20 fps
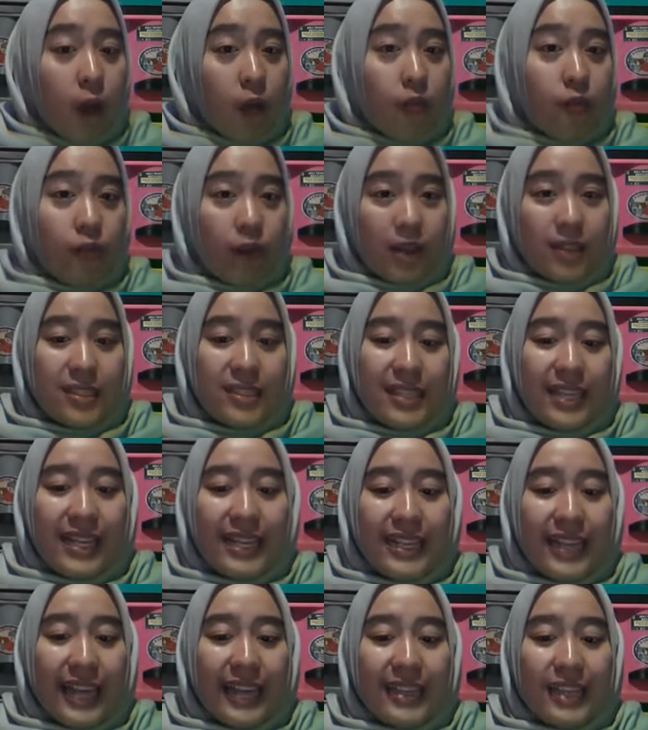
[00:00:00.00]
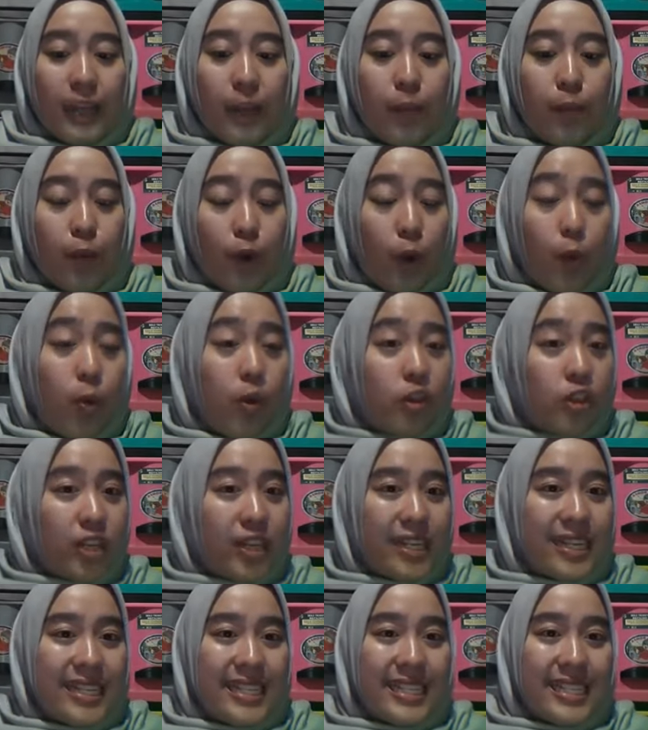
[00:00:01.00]
facilitating
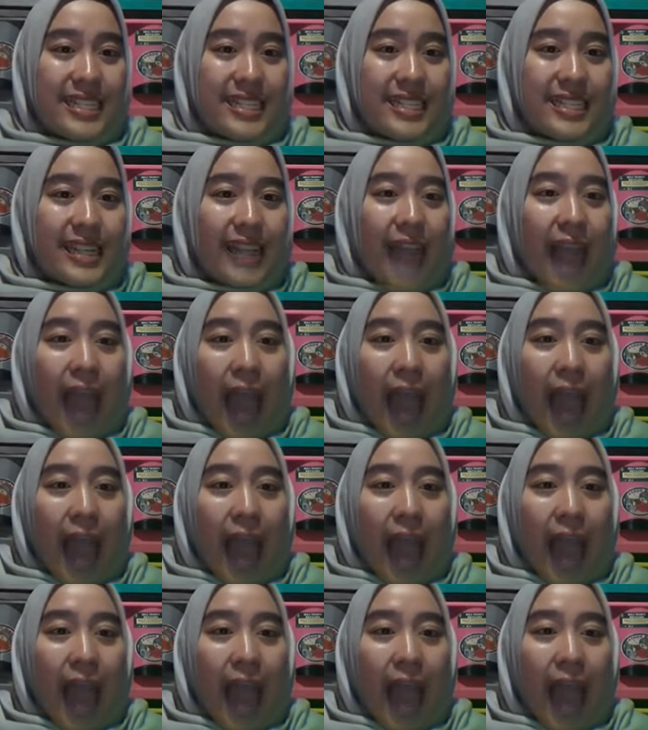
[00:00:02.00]
promotion decision,